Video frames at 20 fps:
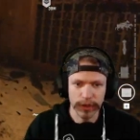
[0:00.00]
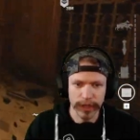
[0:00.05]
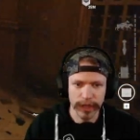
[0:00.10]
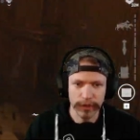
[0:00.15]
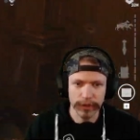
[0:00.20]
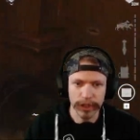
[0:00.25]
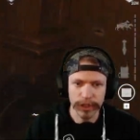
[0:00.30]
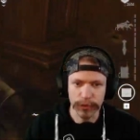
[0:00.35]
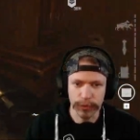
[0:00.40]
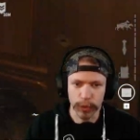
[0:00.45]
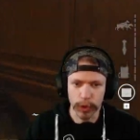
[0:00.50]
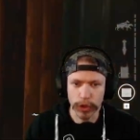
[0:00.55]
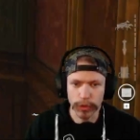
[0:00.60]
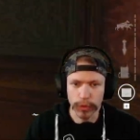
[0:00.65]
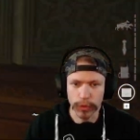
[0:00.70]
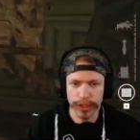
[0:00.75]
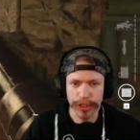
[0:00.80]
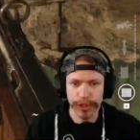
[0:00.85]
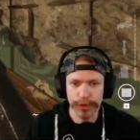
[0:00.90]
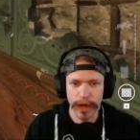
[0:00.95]
and just World
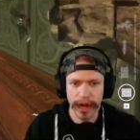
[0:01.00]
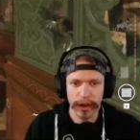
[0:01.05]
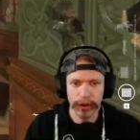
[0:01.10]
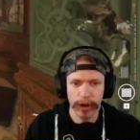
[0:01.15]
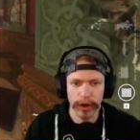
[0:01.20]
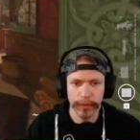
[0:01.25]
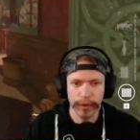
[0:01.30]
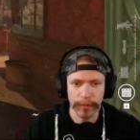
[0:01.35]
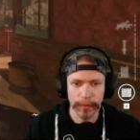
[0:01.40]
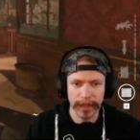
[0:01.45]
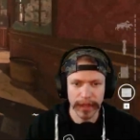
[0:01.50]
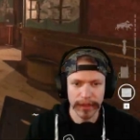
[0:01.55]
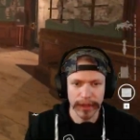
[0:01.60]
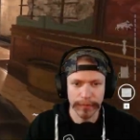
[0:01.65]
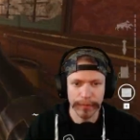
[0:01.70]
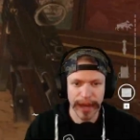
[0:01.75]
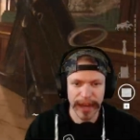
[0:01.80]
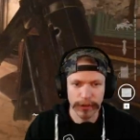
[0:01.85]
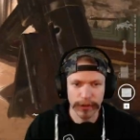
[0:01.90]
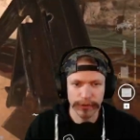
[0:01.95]
War II era, but mainly
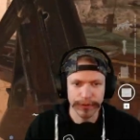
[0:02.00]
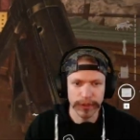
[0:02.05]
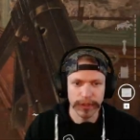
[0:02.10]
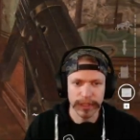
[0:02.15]
Battlefield